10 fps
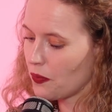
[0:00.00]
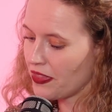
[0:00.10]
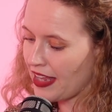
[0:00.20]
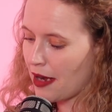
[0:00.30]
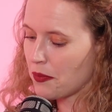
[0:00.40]

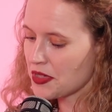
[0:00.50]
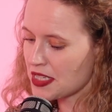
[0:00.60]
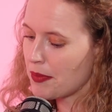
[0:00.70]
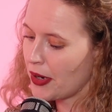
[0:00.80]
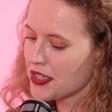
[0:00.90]
that was
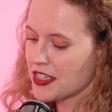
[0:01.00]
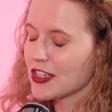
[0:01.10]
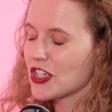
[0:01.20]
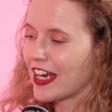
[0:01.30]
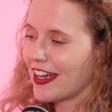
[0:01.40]
the person
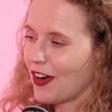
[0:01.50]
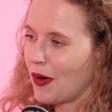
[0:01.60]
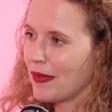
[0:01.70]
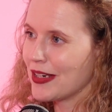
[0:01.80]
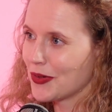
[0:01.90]
checking
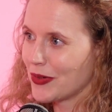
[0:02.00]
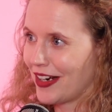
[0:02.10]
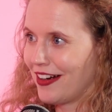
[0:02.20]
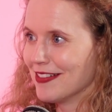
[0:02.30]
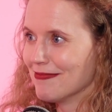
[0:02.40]
on my
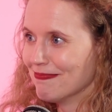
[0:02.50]
daughter.